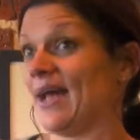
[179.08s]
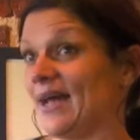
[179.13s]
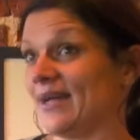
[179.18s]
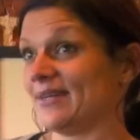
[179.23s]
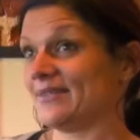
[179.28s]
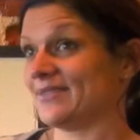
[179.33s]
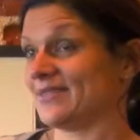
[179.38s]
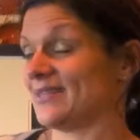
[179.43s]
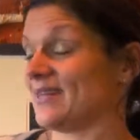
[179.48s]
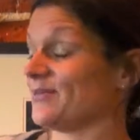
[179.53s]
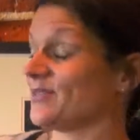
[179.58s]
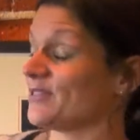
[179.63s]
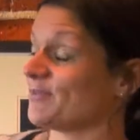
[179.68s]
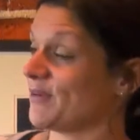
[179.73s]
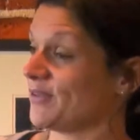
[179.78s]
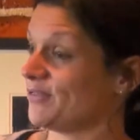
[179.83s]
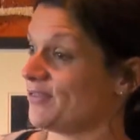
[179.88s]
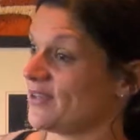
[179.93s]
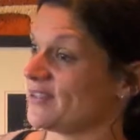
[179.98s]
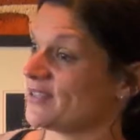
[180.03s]
and that
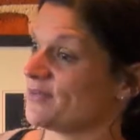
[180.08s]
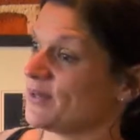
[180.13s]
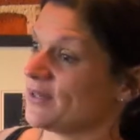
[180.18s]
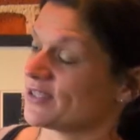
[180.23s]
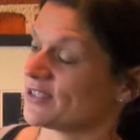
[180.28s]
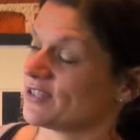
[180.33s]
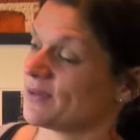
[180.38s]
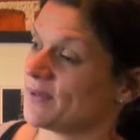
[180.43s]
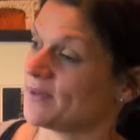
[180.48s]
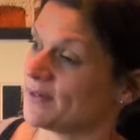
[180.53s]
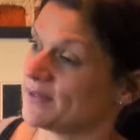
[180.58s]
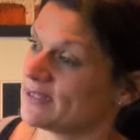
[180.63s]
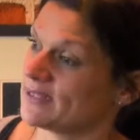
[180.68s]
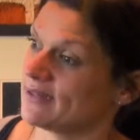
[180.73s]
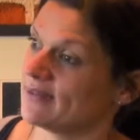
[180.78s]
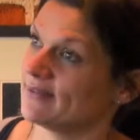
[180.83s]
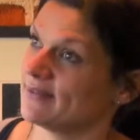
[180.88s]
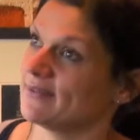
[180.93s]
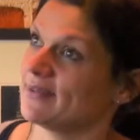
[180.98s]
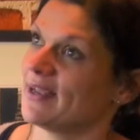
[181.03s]
was my first workshop. I
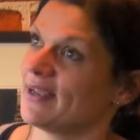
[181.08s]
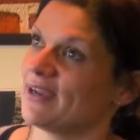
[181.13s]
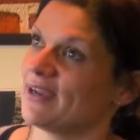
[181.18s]
was in